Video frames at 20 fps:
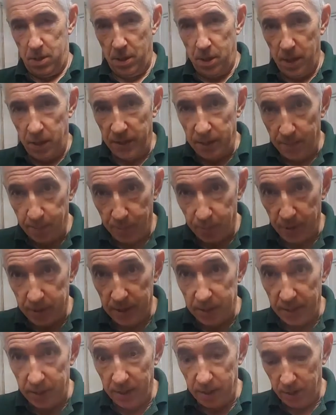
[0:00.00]
and then breathe
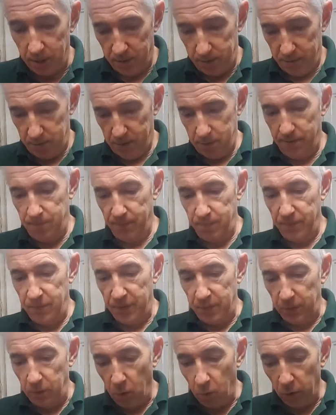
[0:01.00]
in
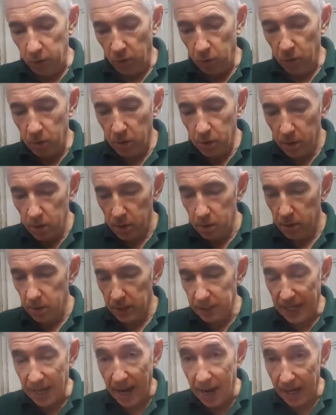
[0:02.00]
the oil
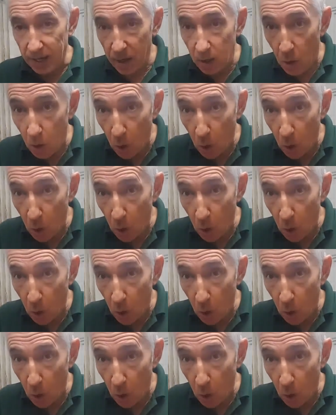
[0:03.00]
can